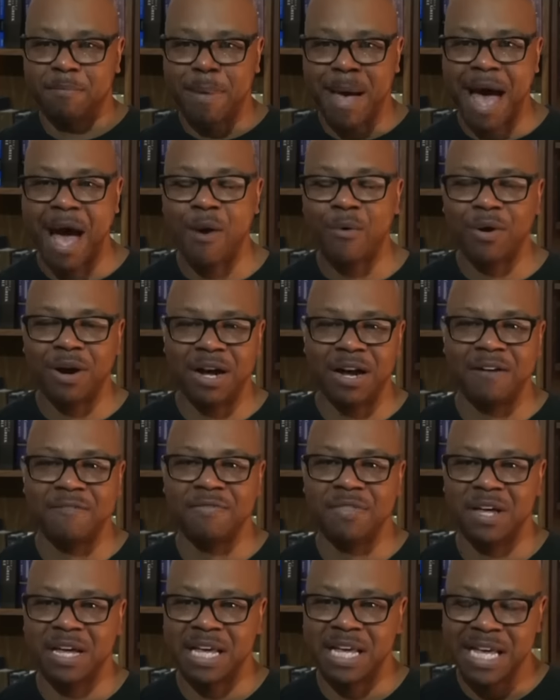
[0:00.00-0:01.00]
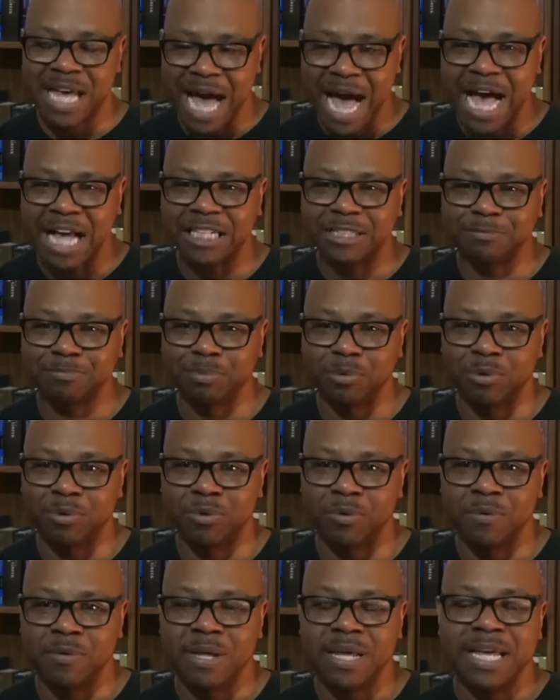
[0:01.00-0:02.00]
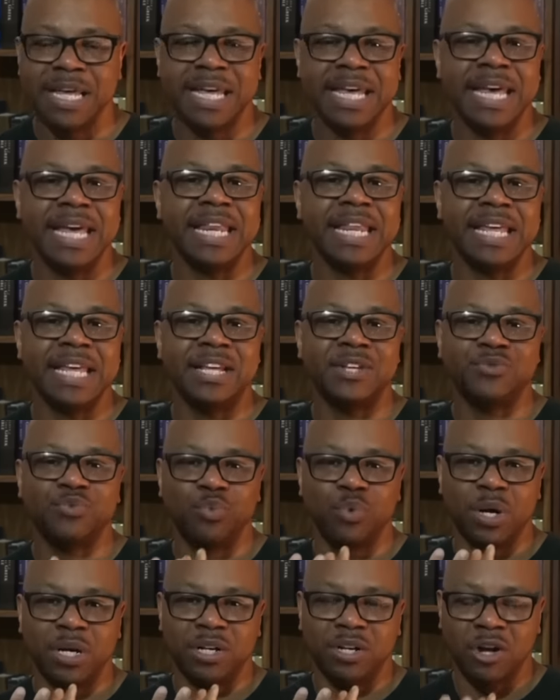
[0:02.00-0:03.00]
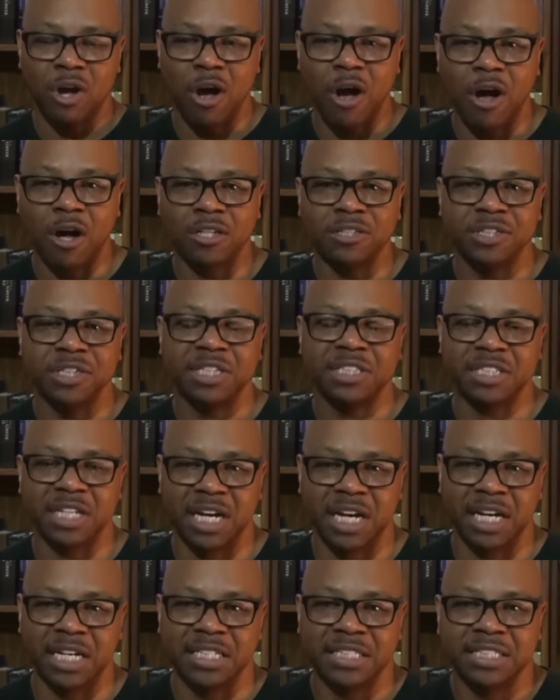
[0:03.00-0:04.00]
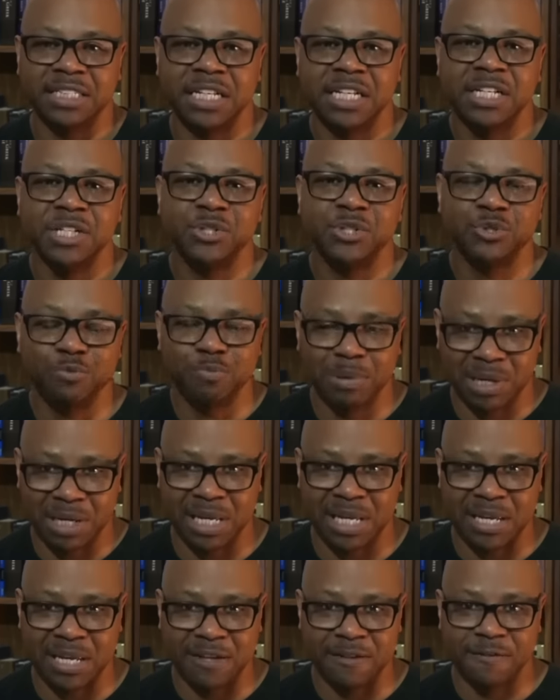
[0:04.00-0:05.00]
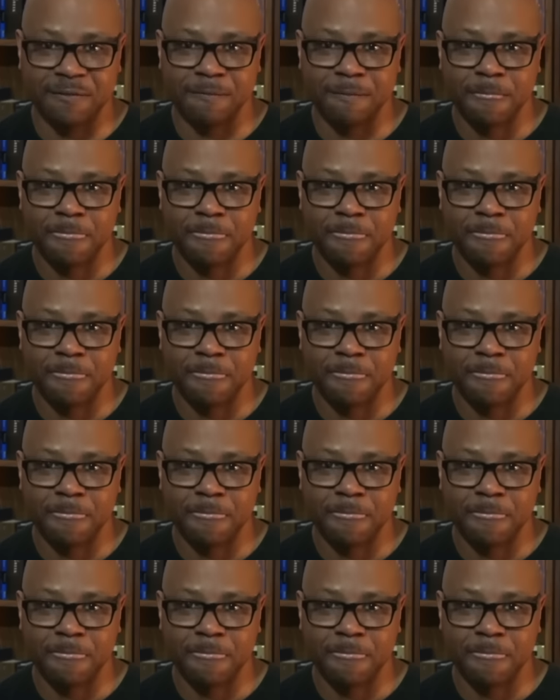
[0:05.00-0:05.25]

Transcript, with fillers: power of the gospel, it is what causes us to believe.